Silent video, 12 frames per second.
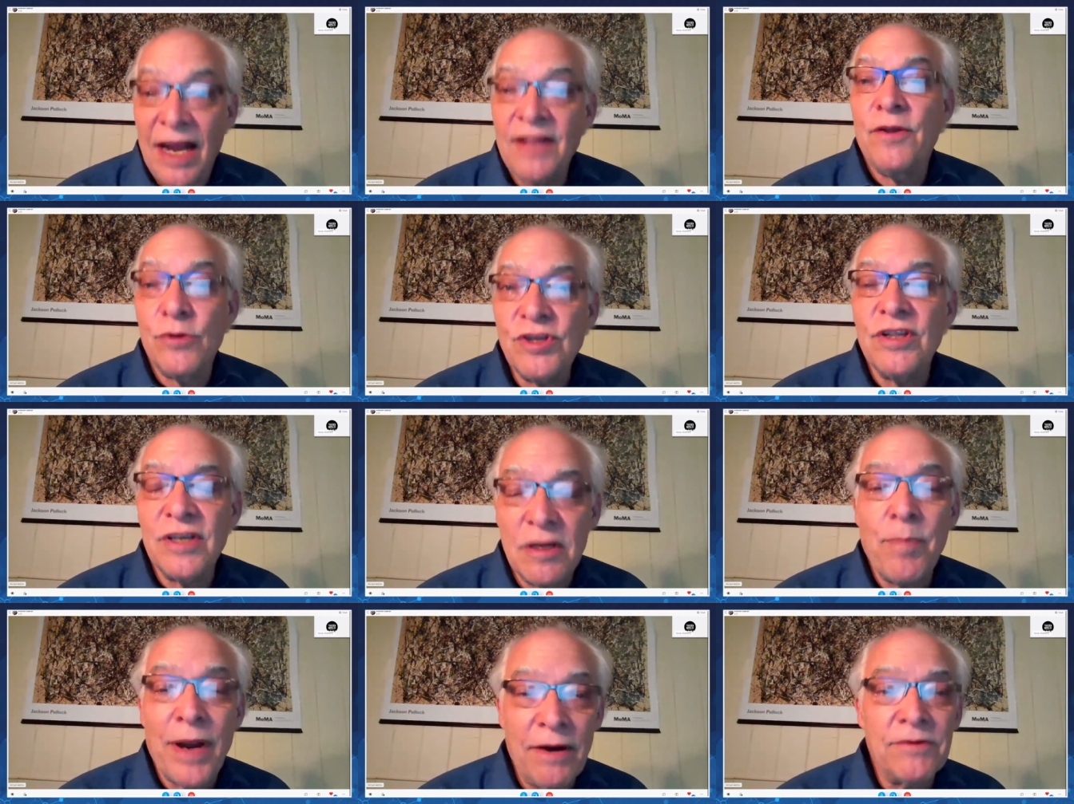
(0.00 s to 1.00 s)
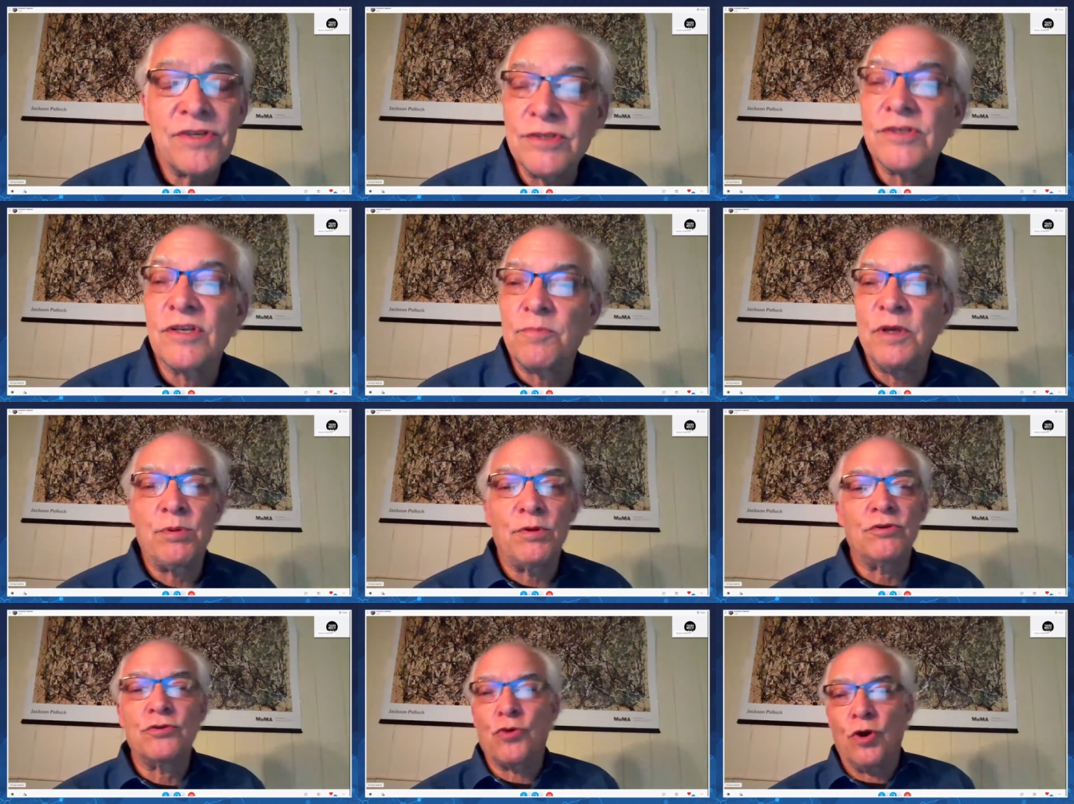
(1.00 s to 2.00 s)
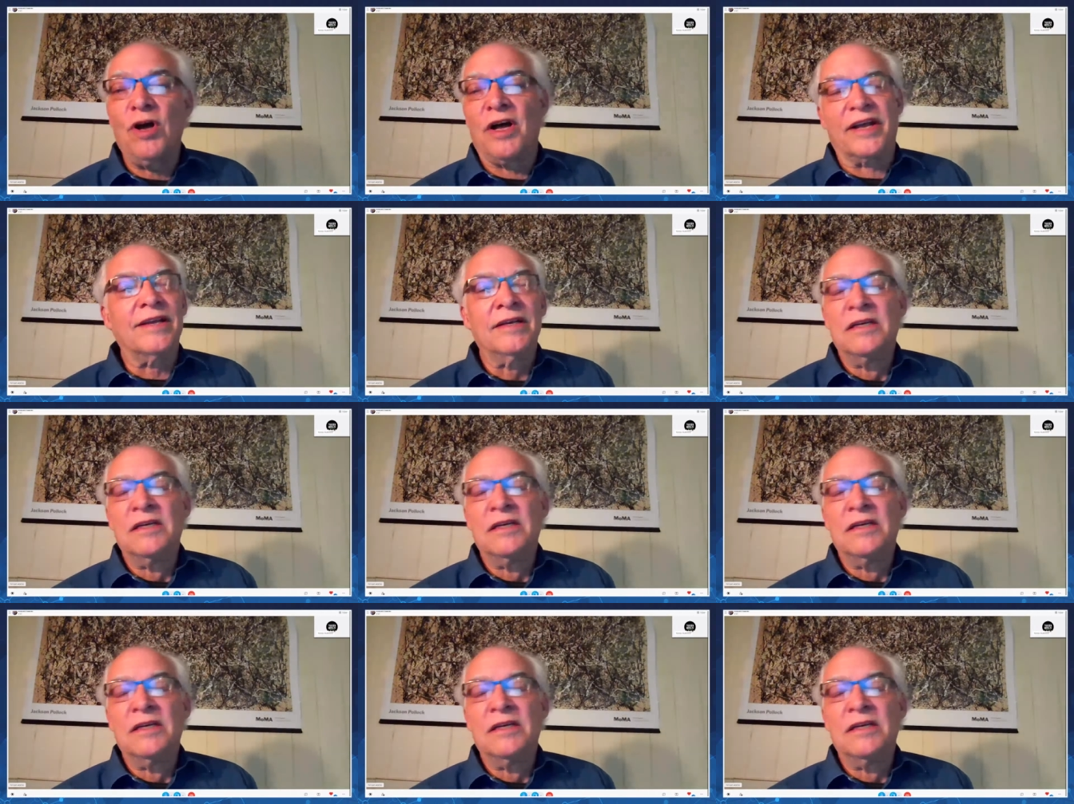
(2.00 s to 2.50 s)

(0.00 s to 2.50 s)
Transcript: and those are the comparisons that people are drawing.